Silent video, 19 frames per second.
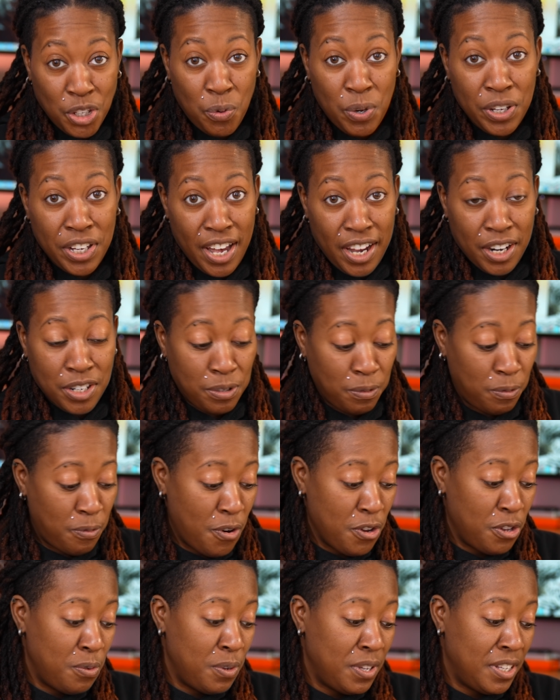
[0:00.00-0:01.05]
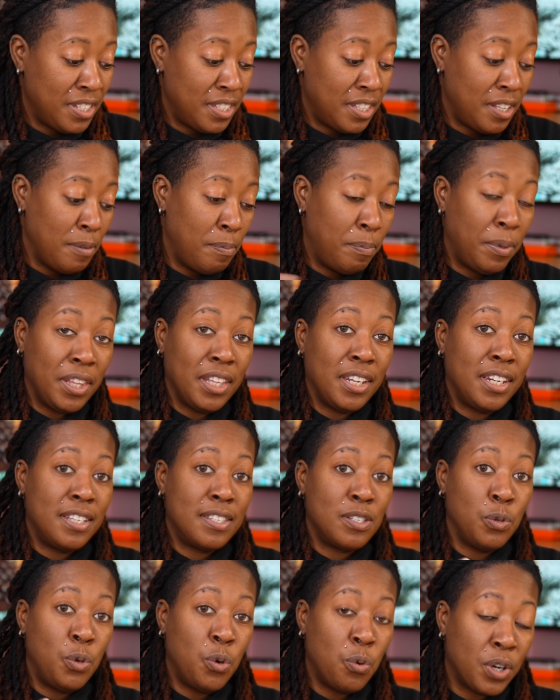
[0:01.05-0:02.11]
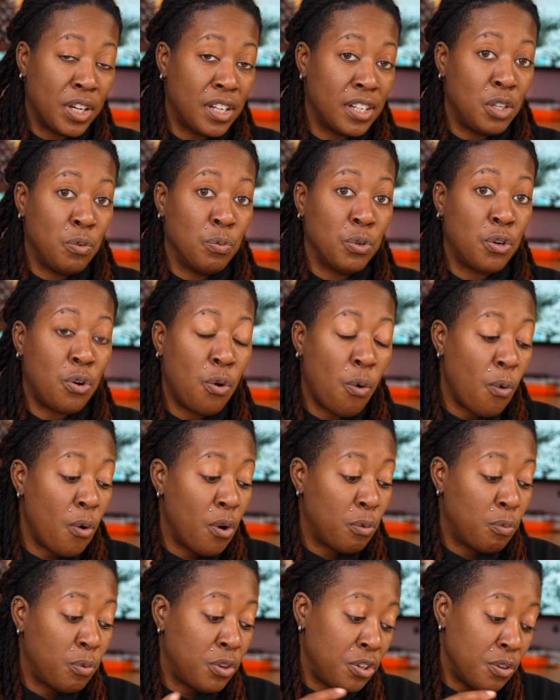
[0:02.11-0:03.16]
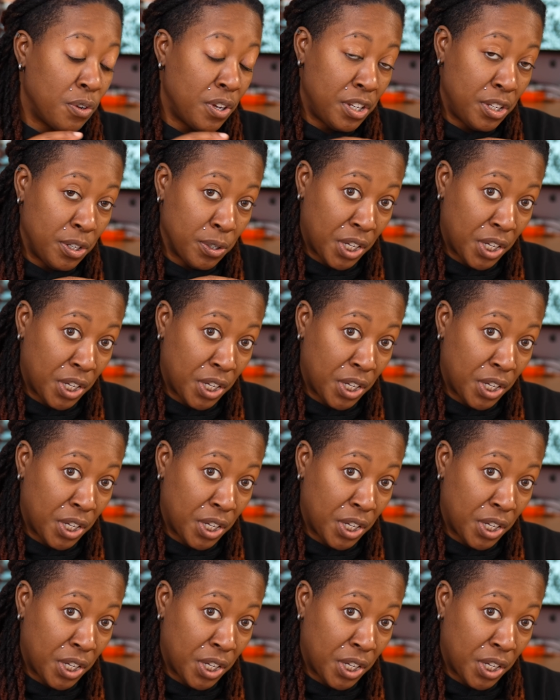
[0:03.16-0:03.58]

quick action for you is the ability to quickly record when you're in your